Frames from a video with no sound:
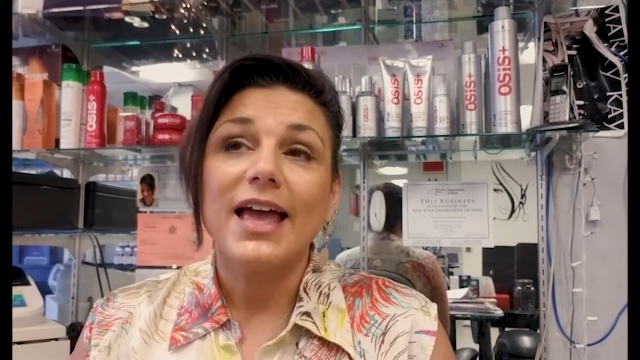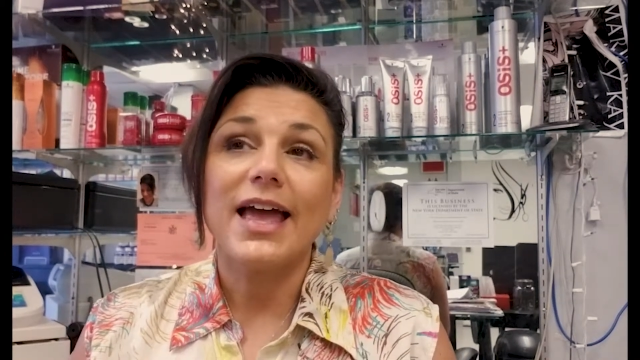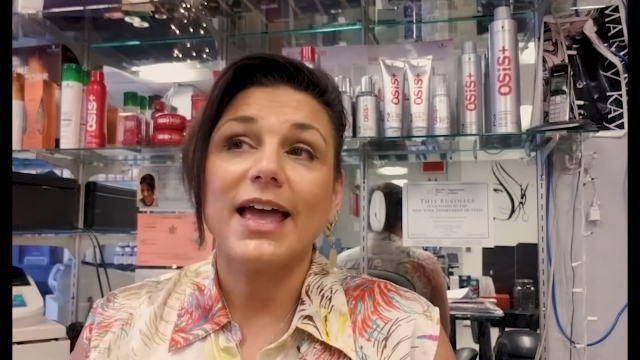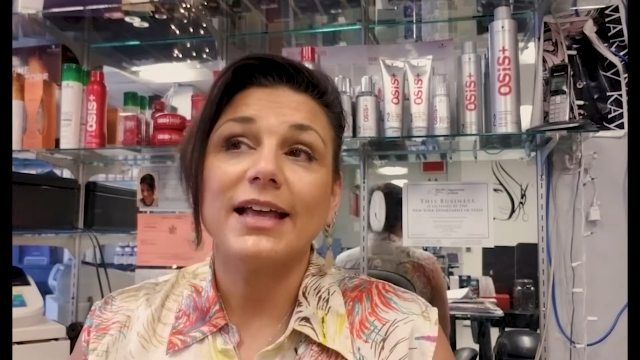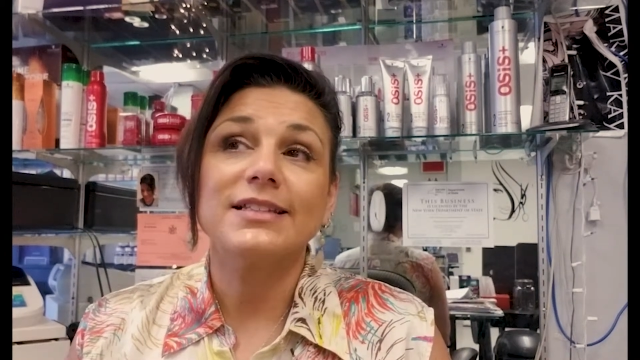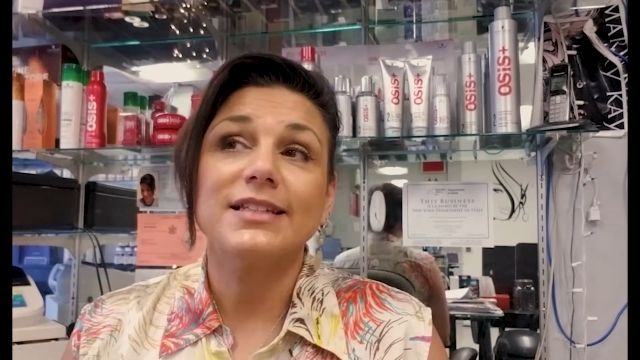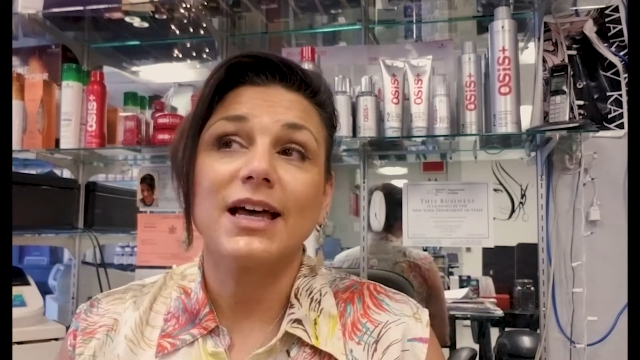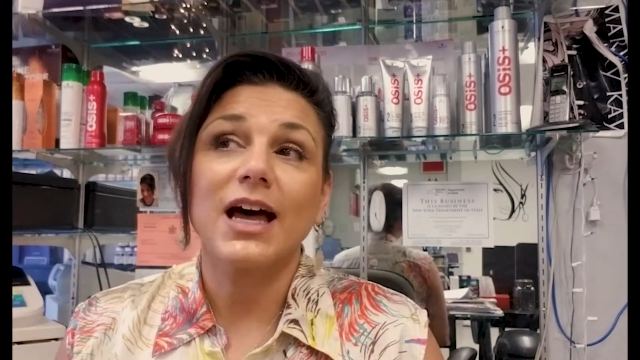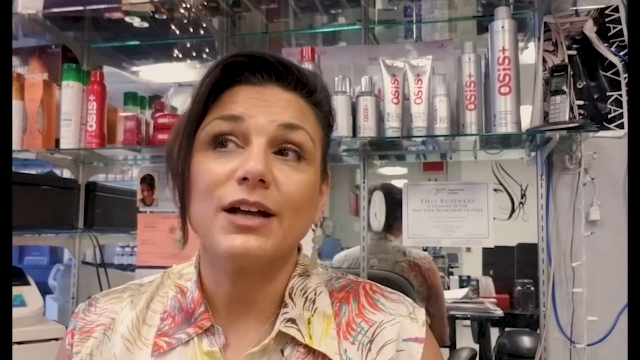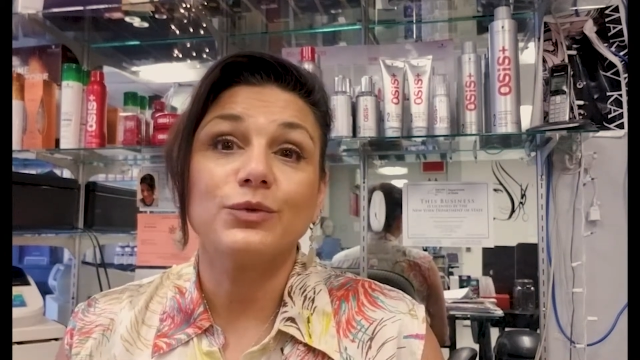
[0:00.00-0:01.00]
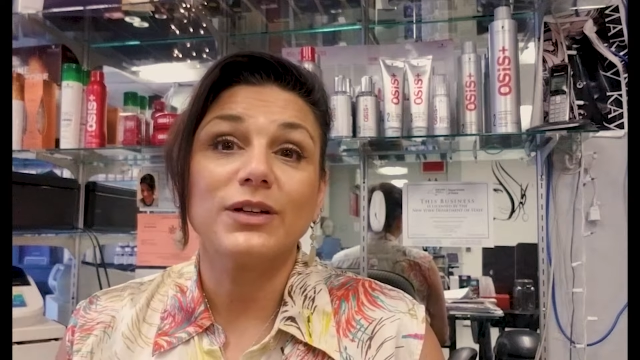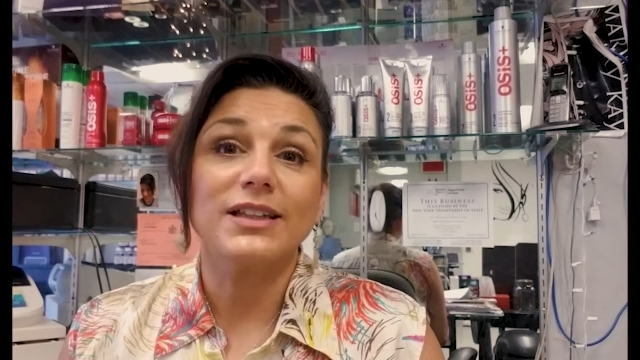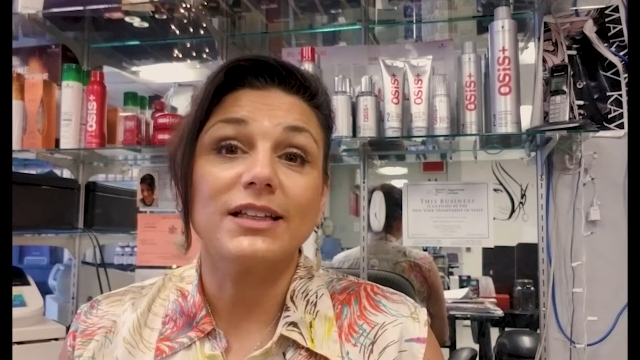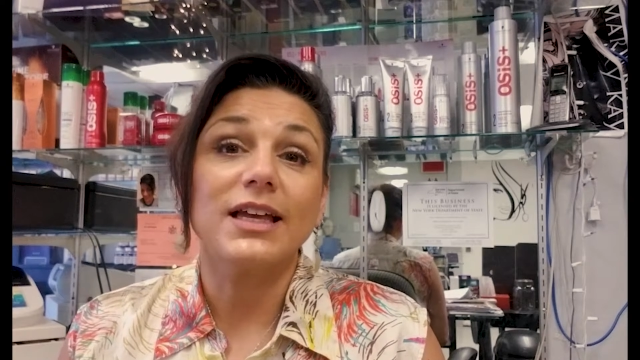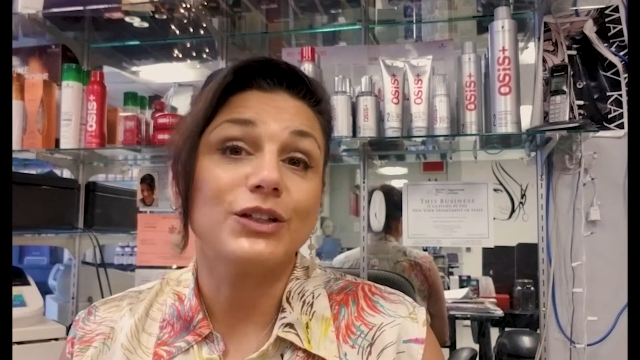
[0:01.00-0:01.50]
And I'd
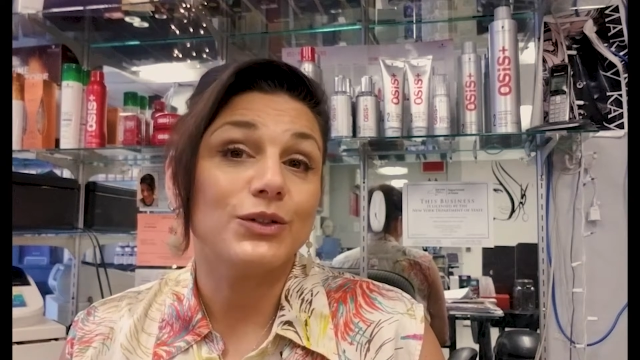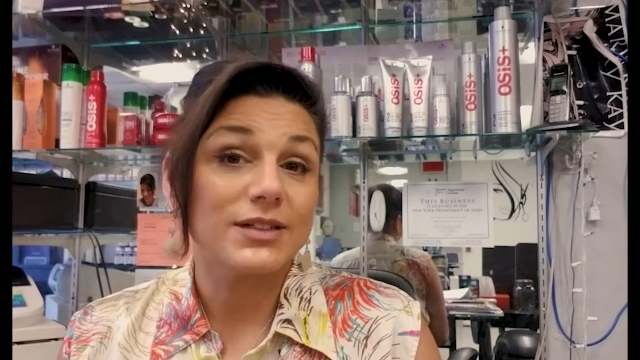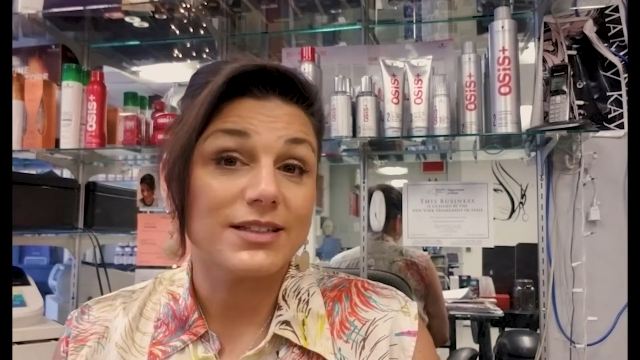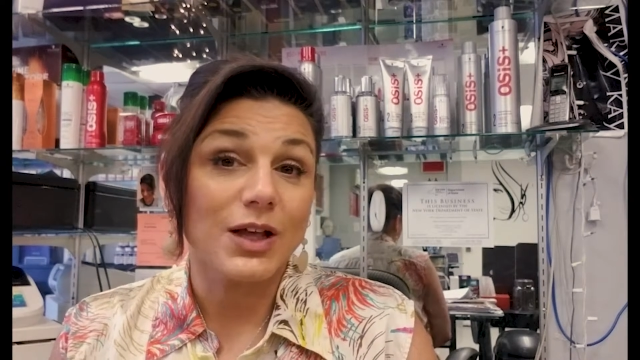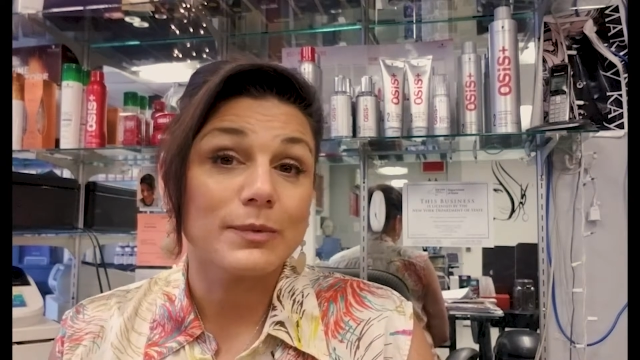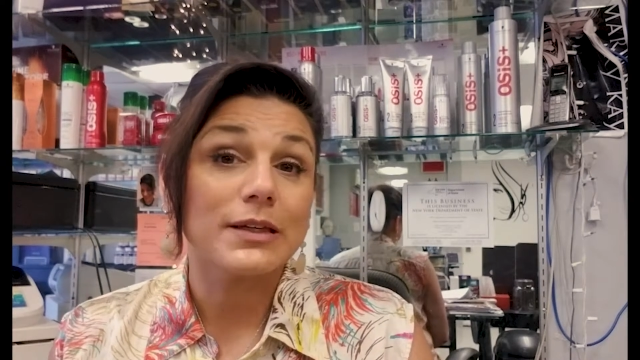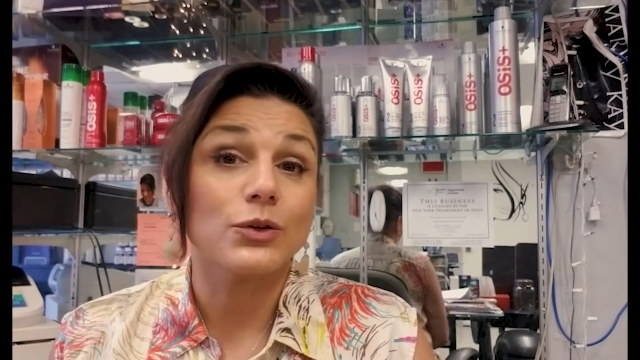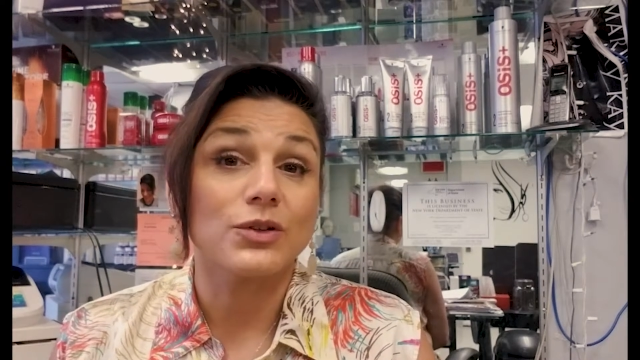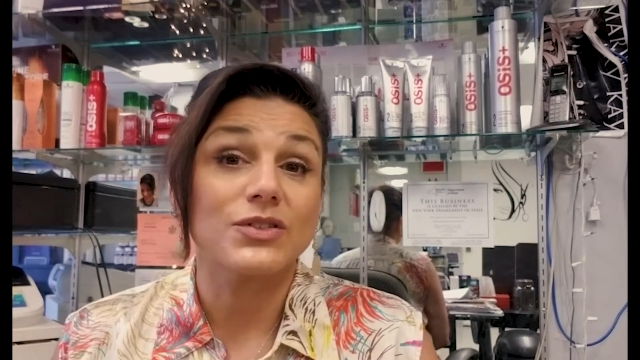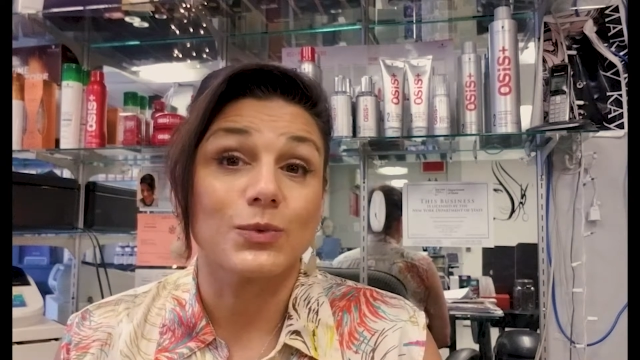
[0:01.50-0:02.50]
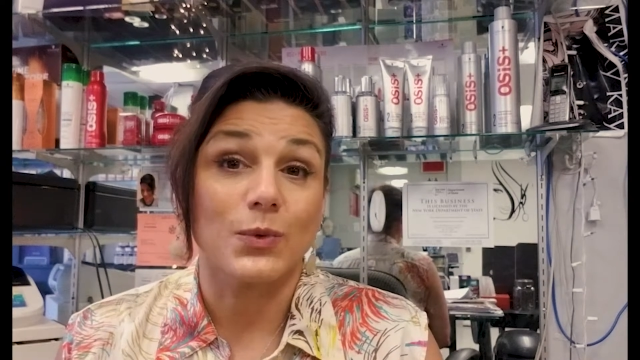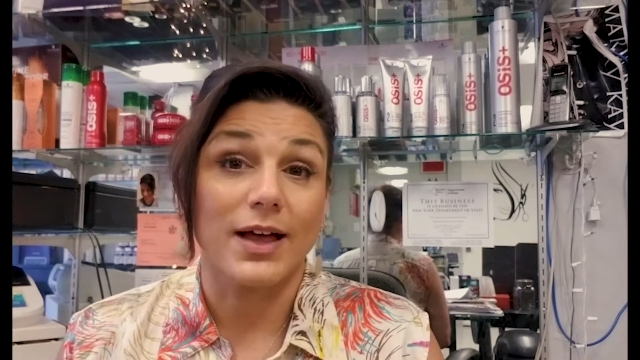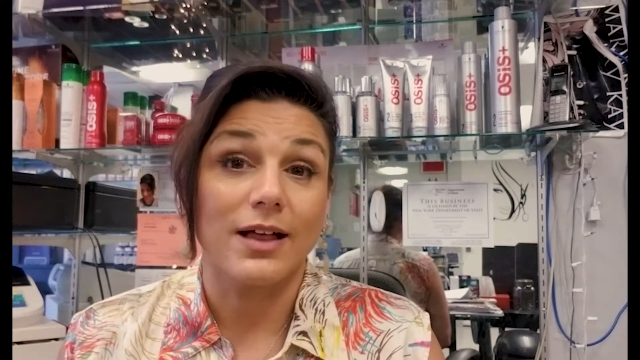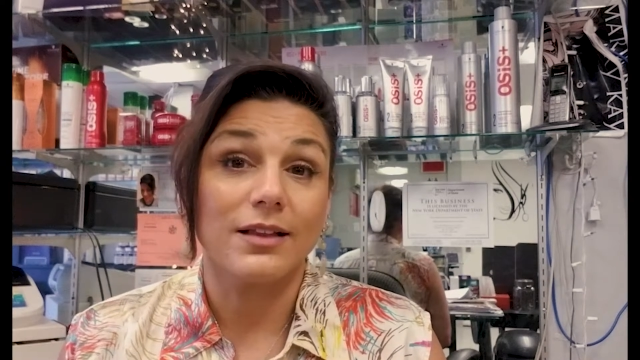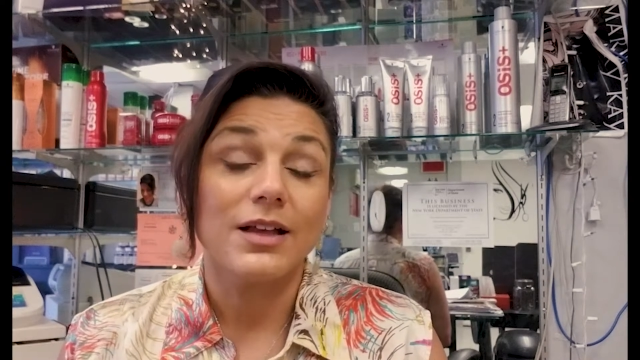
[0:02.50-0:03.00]
really like you to tell me yours as
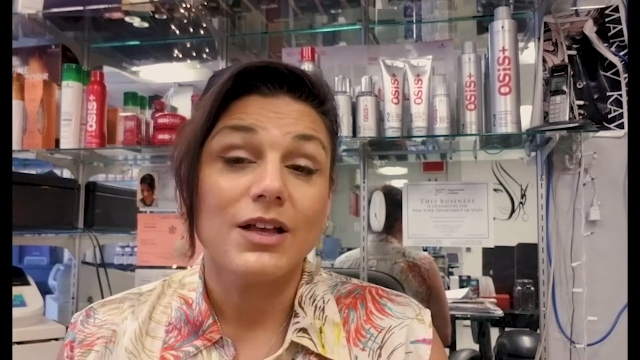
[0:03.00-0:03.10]
well.